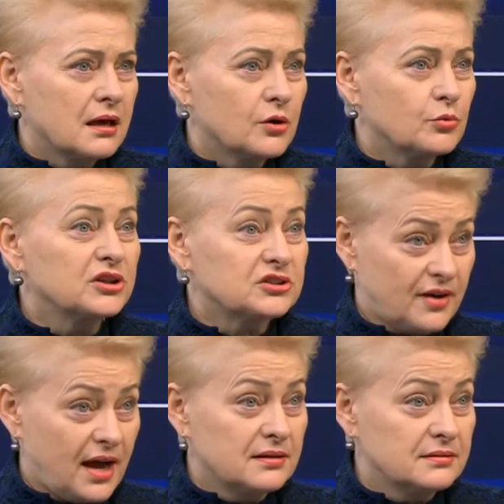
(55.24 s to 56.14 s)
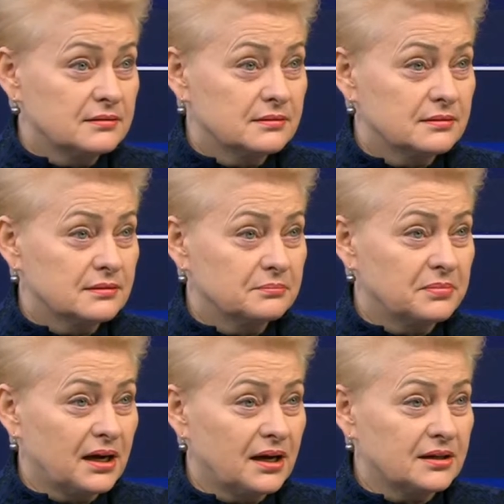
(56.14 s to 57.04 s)
We'll try,
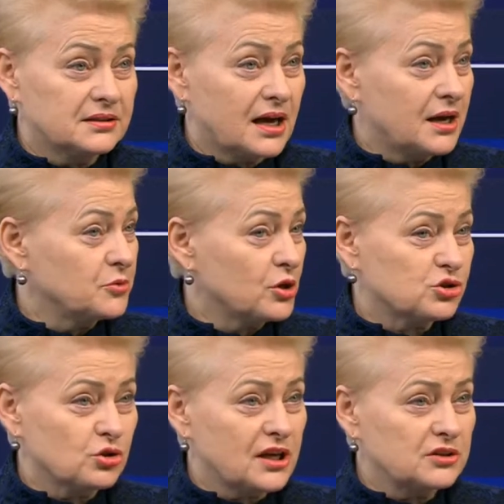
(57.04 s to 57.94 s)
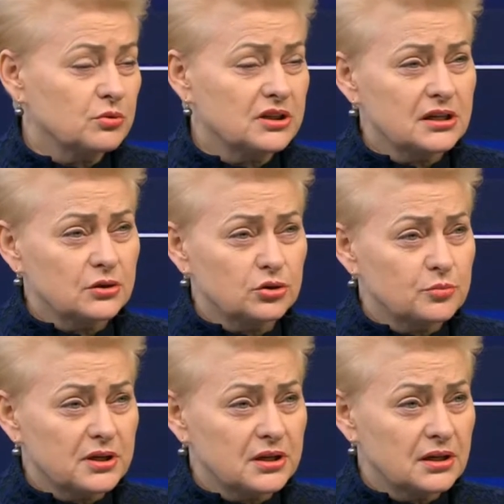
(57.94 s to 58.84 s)
but I am not sure that we
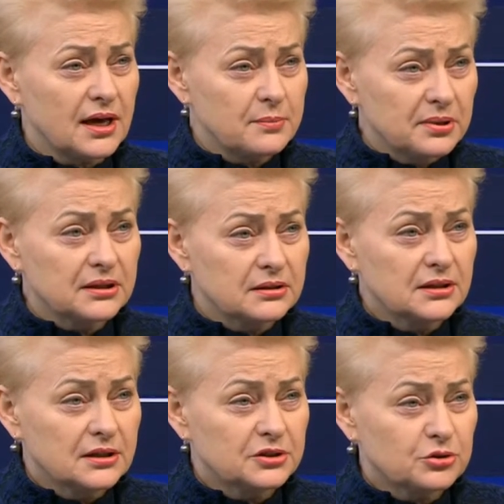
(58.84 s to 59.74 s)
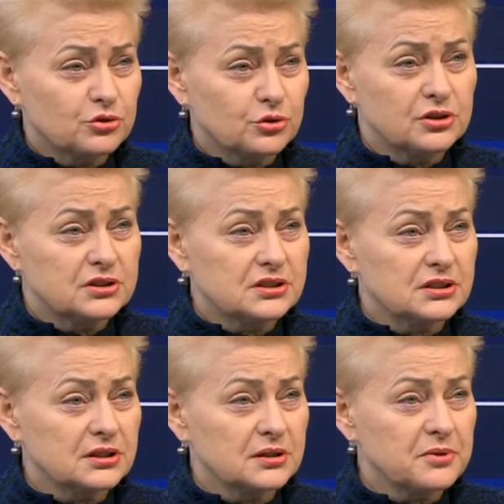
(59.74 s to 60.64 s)
could be able to do
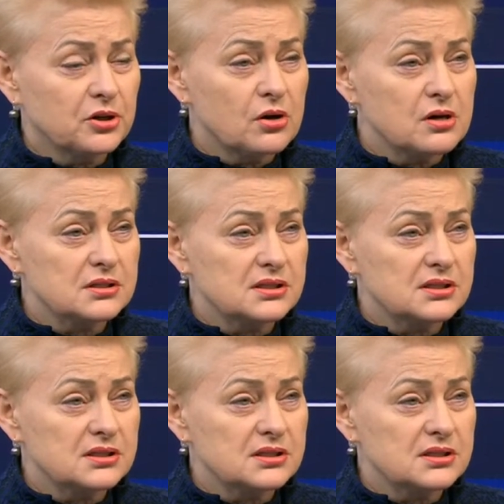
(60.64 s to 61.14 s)
it because